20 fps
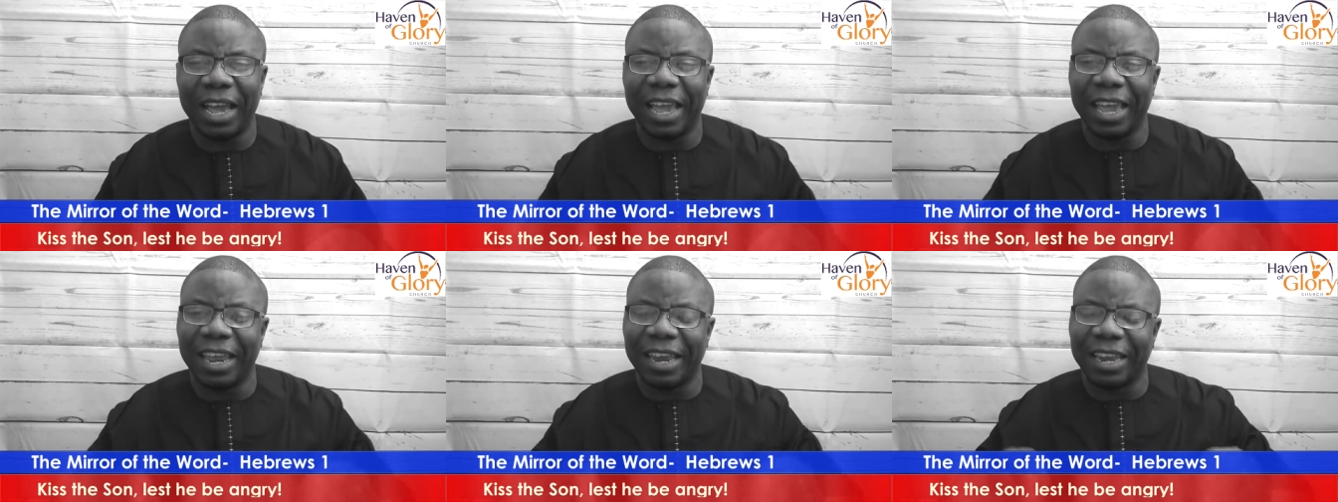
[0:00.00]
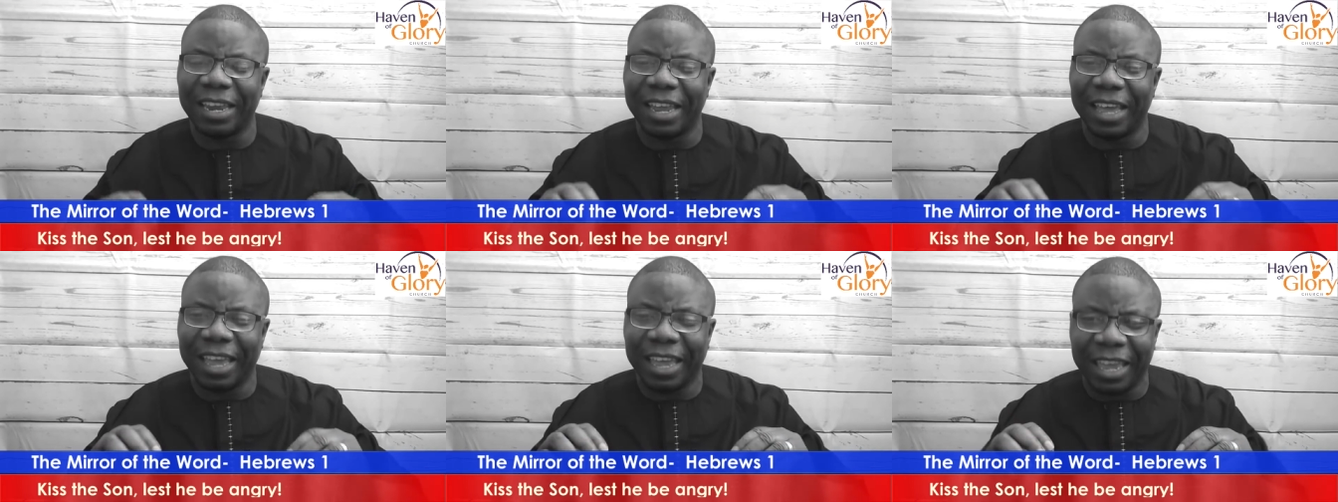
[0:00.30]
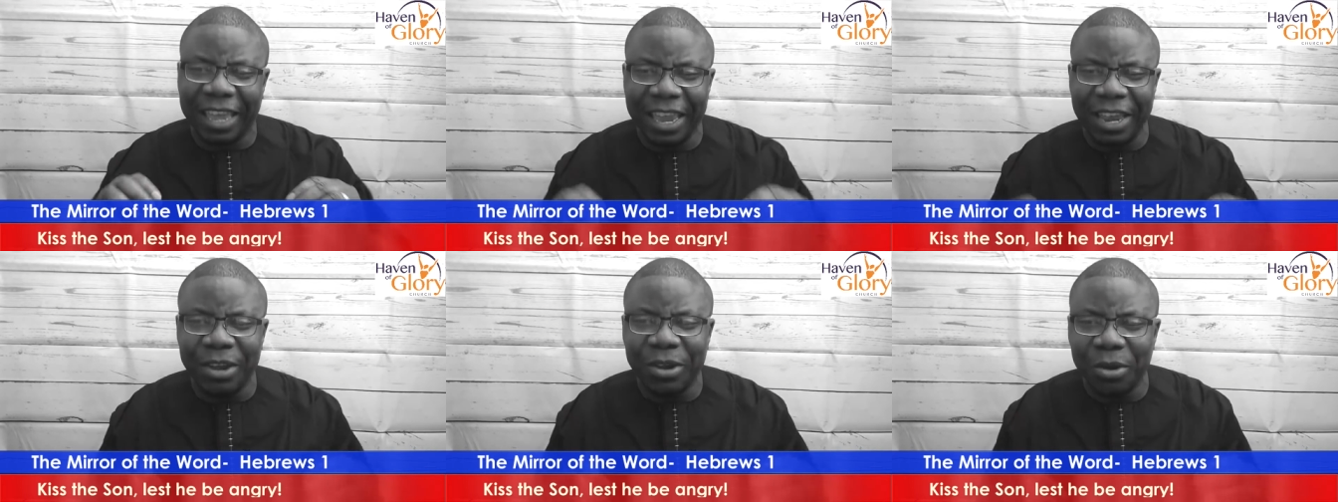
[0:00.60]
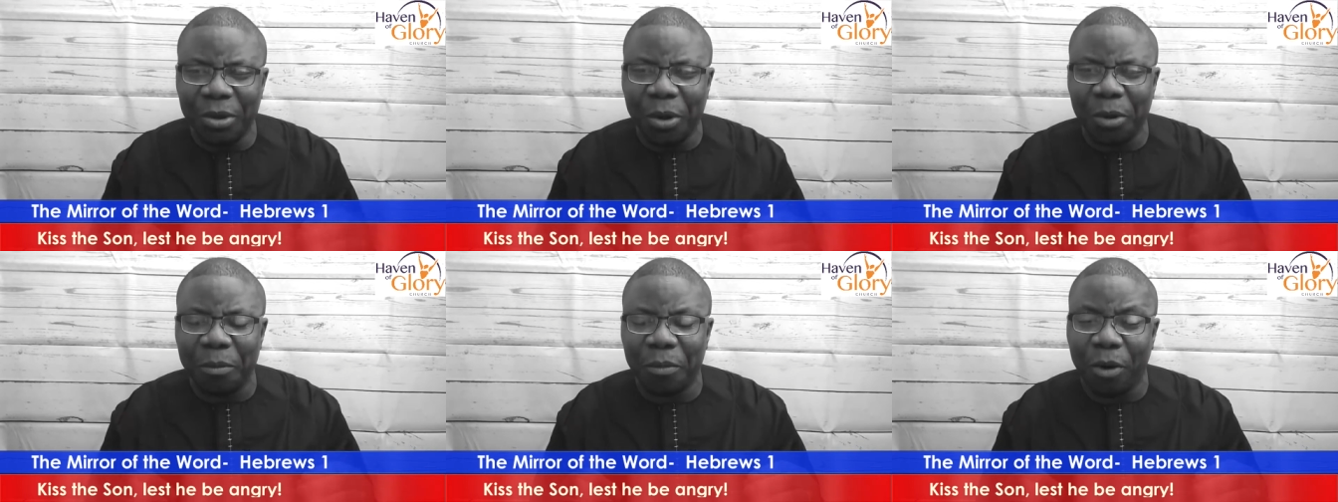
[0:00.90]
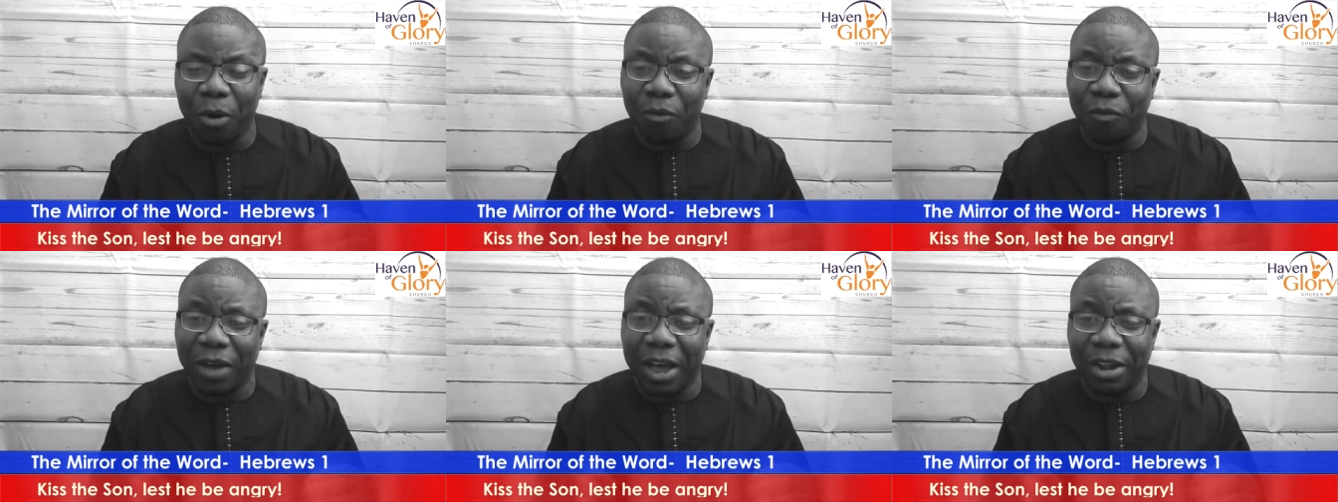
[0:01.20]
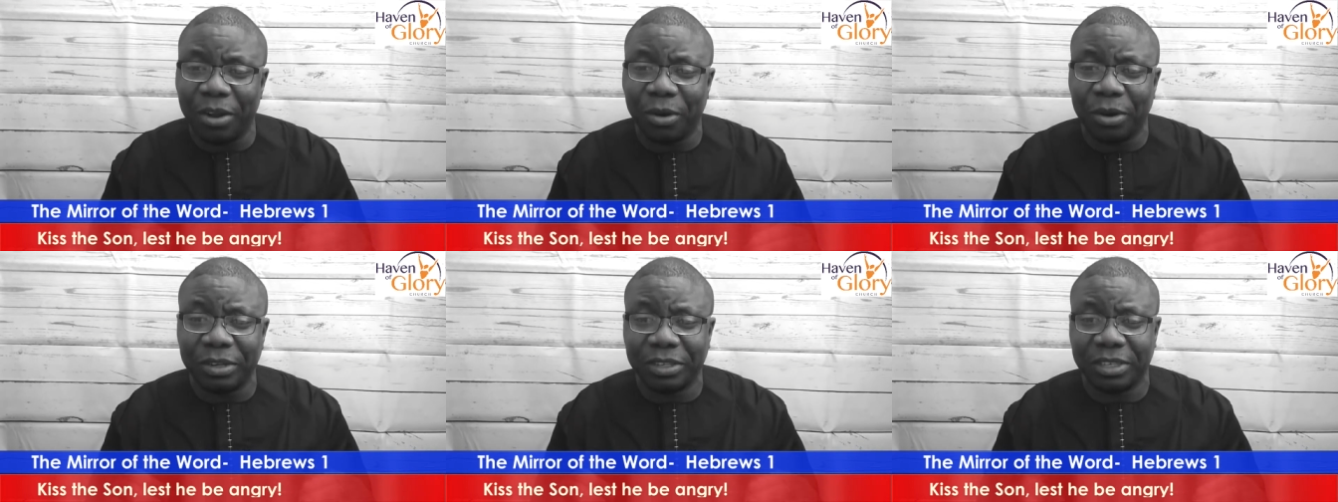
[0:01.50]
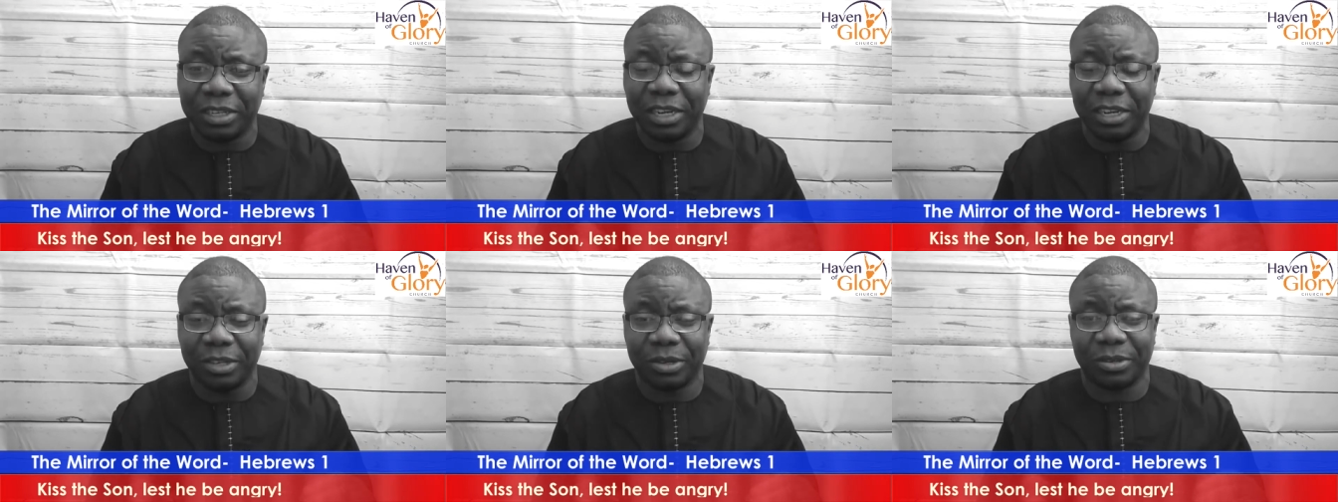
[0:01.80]
in the kingdom of our Lord
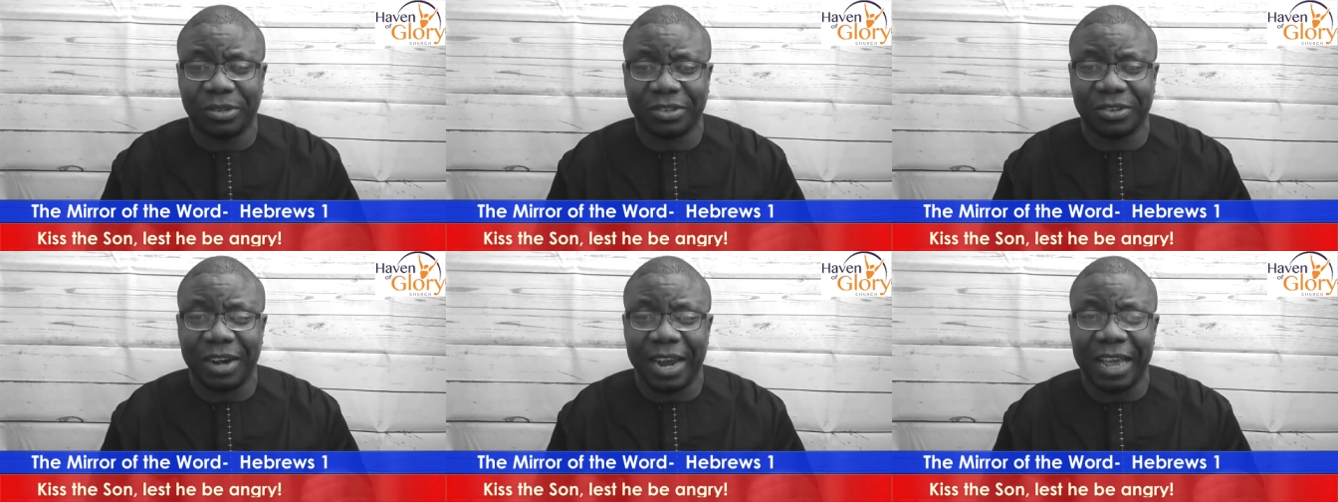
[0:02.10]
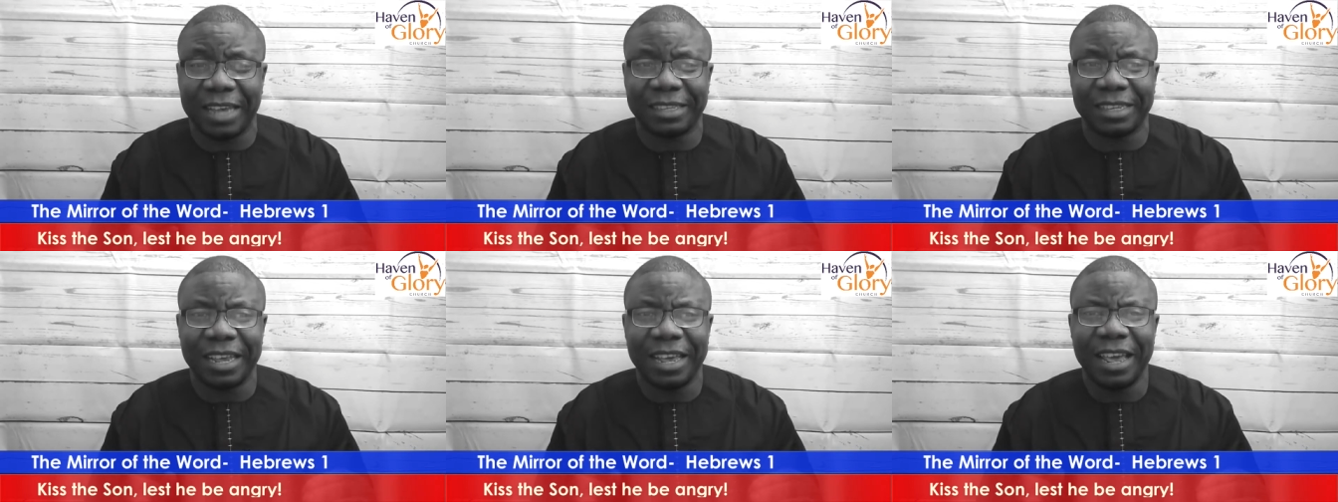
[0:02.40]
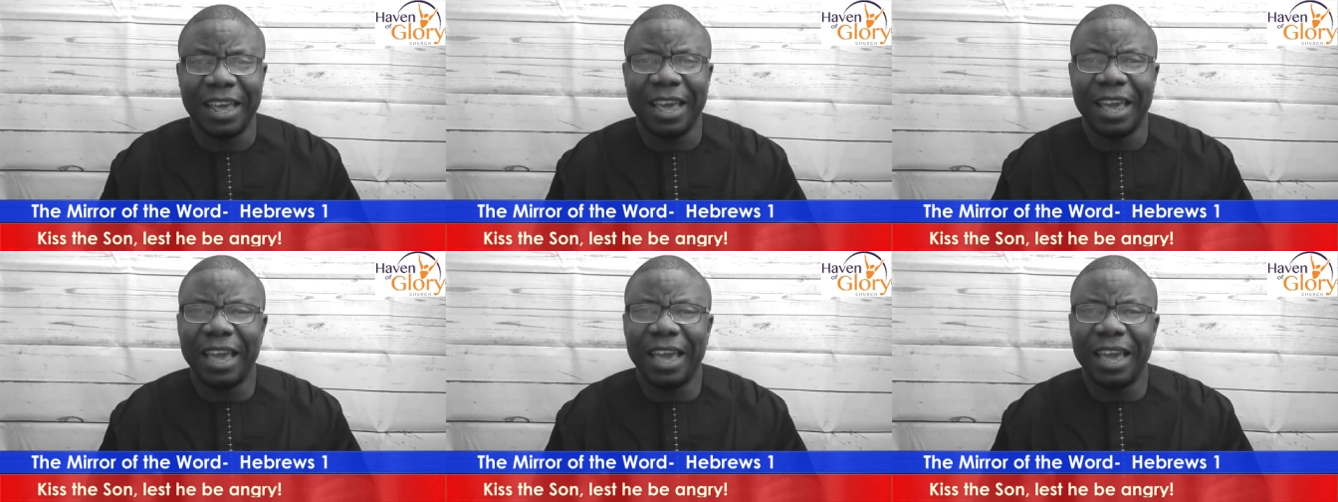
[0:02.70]
Jesus Christ